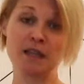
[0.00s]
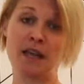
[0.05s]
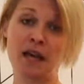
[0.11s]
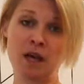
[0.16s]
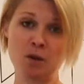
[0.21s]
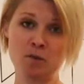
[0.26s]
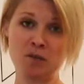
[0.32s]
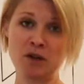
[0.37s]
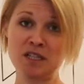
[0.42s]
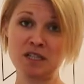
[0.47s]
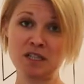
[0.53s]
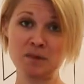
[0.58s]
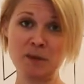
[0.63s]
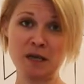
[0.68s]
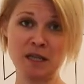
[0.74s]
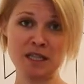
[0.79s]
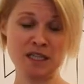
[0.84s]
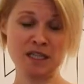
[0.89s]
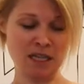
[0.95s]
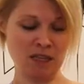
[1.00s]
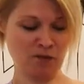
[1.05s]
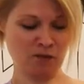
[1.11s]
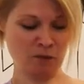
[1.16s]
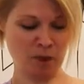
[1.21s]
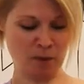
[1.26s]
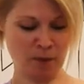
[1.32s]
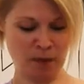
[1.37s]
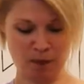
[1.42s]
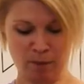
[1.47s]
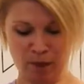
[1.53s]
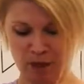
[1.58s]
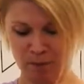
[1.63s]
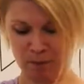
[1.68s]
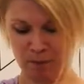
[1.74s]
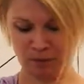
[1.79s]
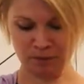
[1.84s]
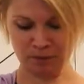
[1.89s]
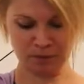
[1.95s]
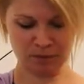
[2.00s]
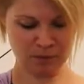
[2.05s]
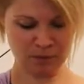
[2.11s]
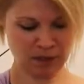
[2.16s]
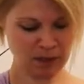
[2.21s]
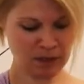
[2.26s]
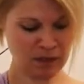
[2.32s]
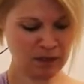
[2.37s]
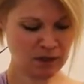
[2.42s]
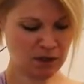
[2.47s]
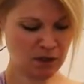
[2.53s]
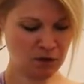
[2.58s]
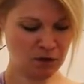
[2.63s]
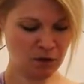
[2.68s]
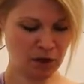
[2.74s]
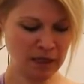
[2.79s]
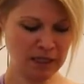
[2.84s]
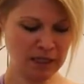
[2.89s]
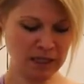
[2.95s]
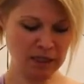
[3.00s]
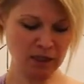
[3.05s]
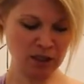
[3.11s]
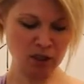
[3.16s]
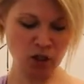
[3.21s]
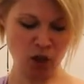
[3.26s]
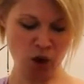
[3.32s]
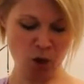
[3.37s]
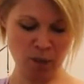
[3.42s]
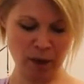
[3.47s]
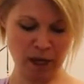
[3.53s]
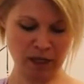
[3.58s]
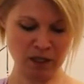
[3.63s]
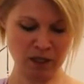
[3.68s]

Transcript: Now I'm ready to make the seat for my baby. So finding the top